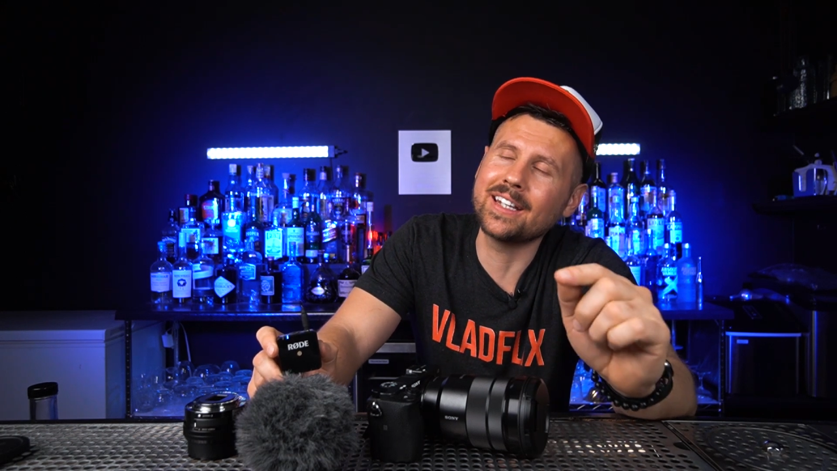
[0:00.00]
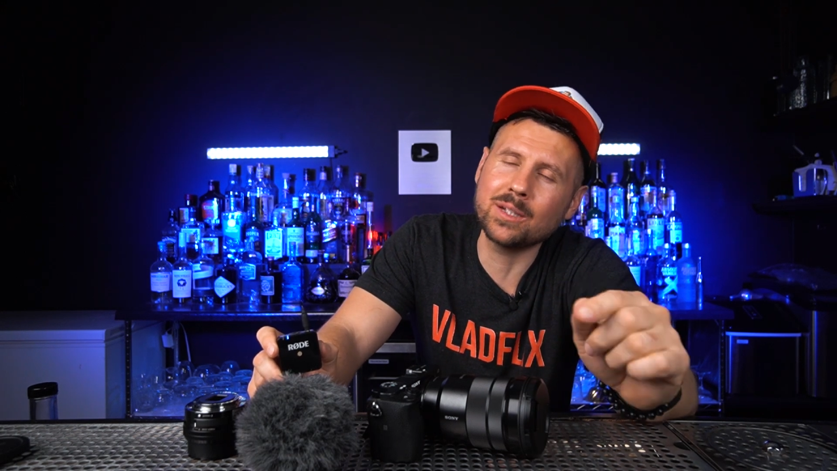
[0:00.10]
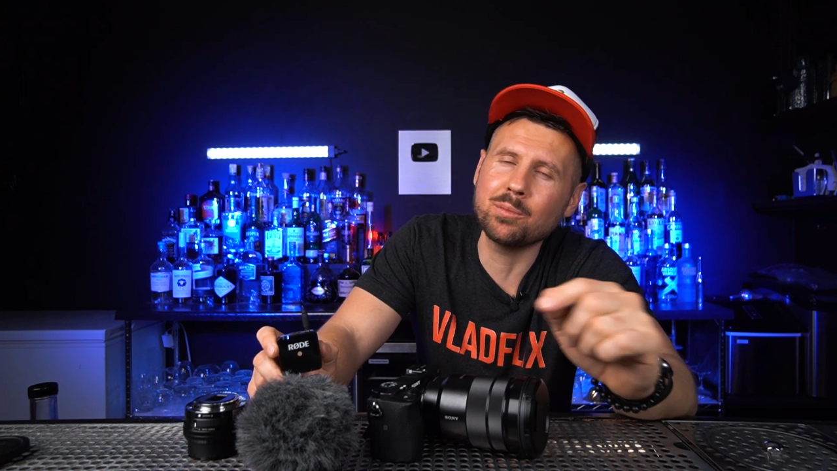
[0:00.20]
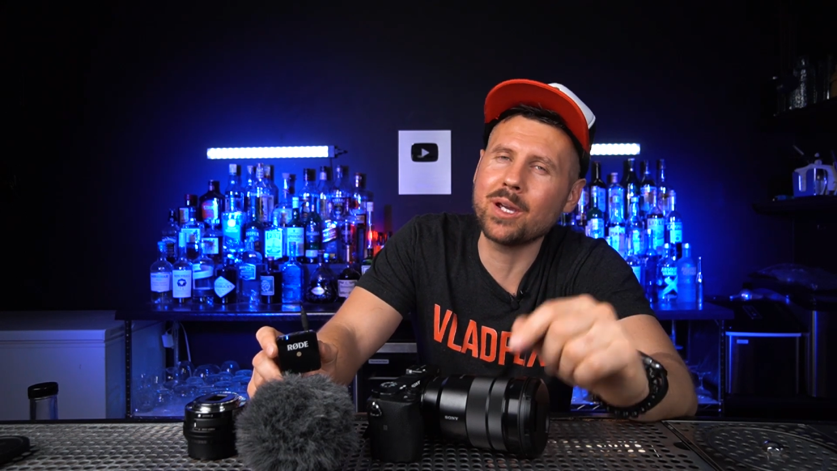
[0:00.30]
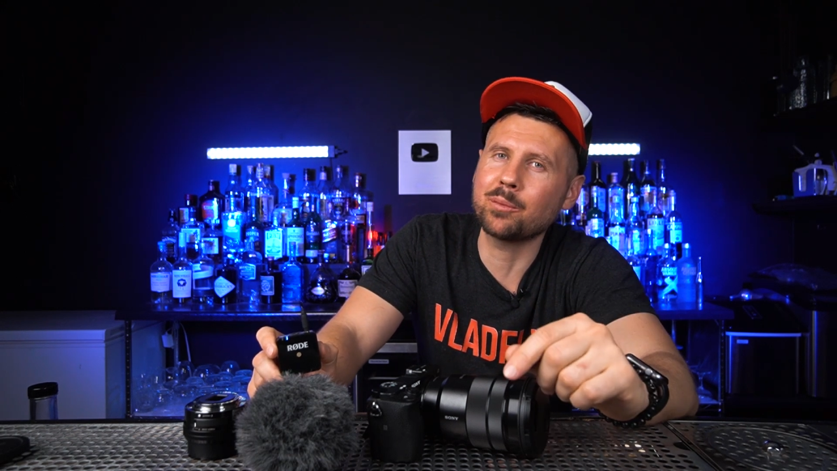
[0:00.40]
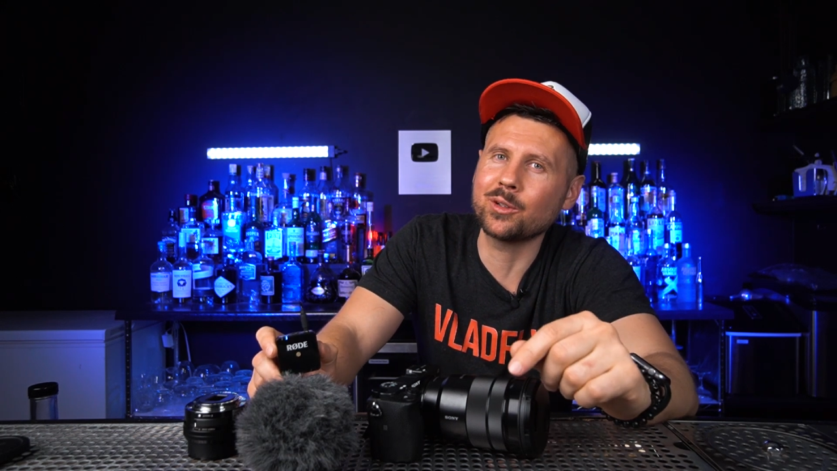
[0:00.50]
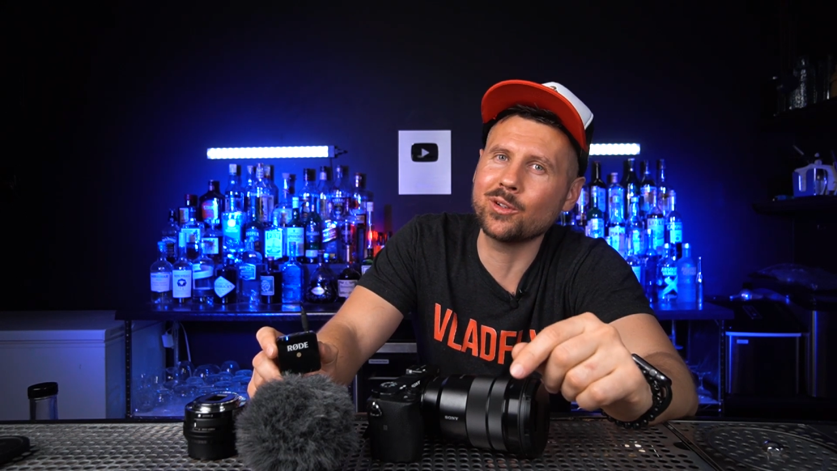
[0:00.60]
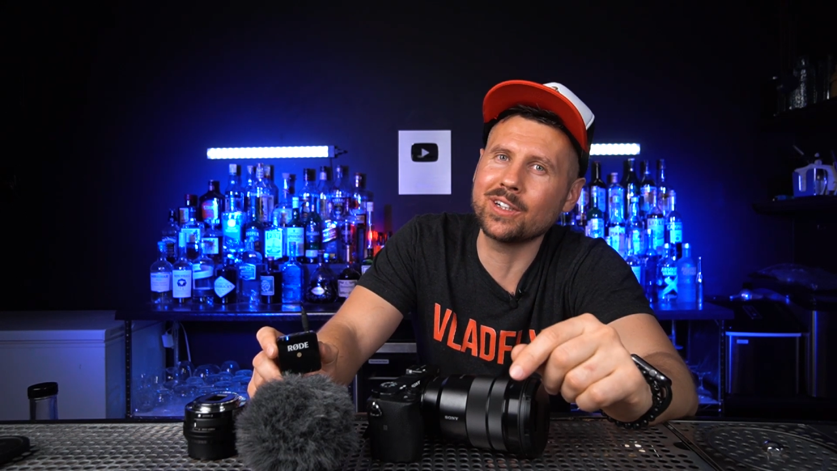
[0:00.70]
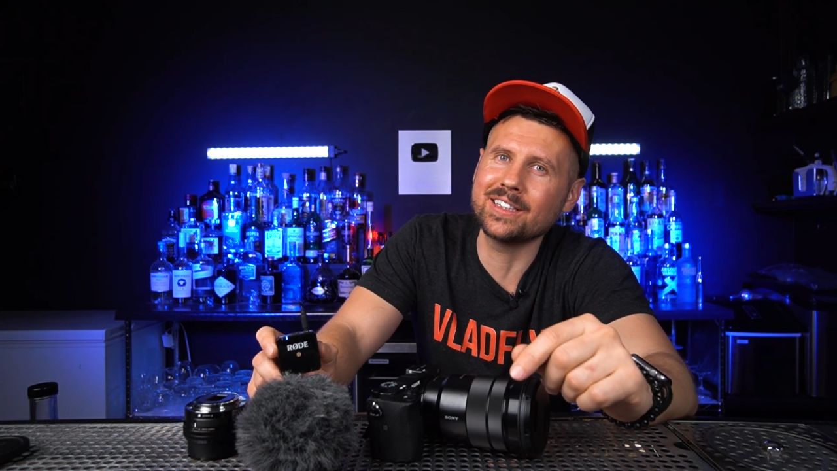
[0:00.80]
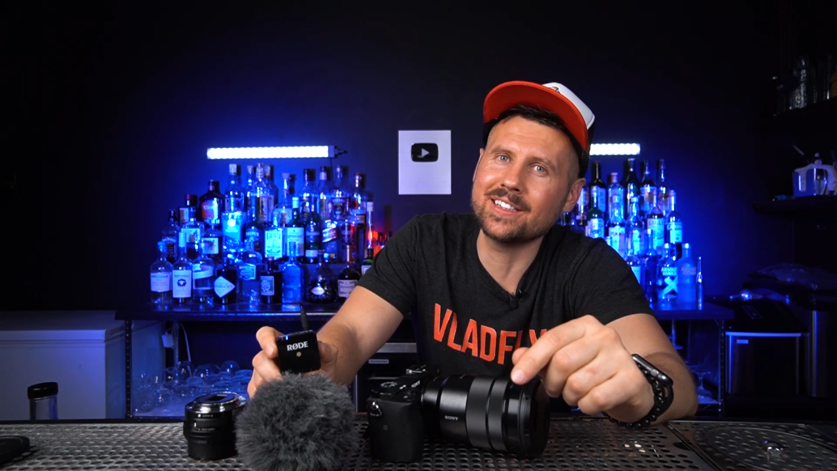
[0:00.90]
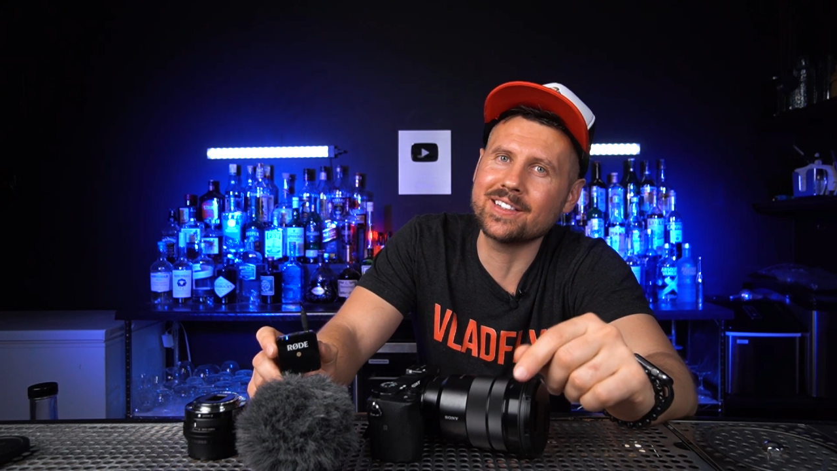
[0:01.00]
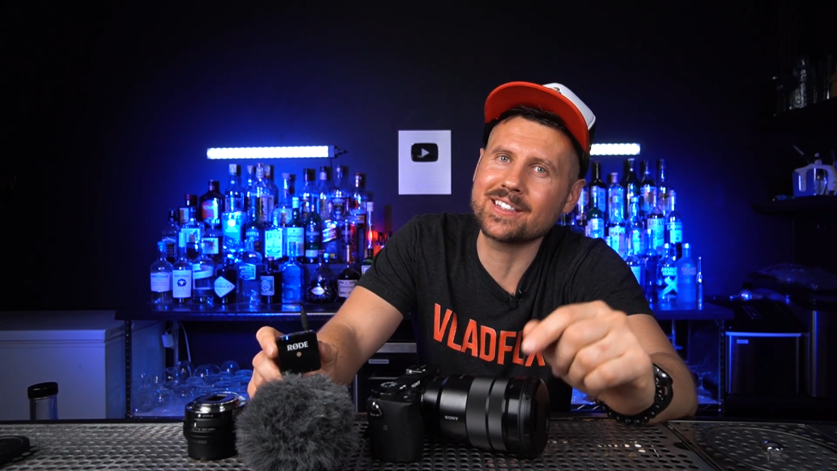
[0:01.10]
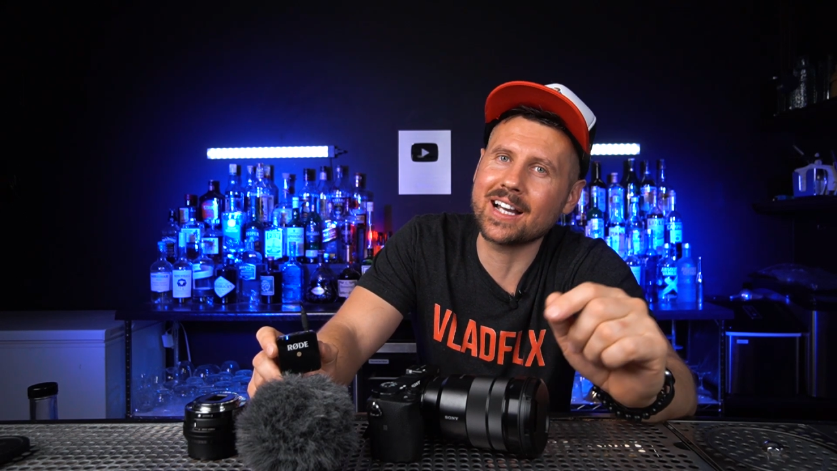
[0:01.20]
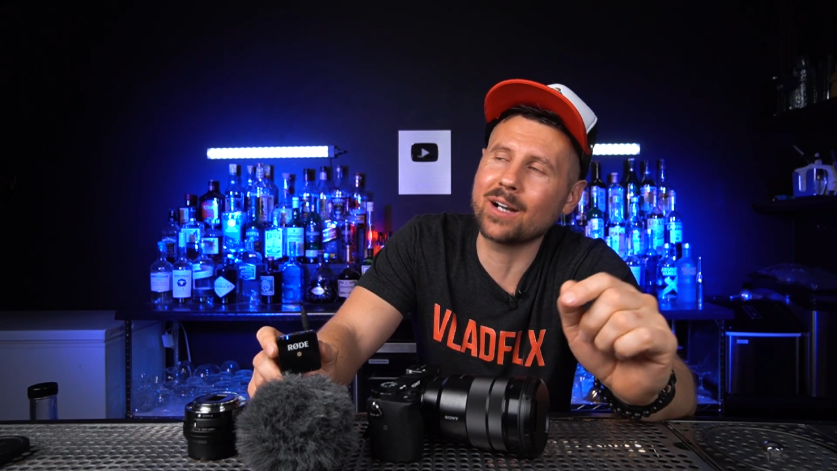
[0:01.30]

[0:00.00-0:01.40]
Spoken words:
hit me up with your ideas.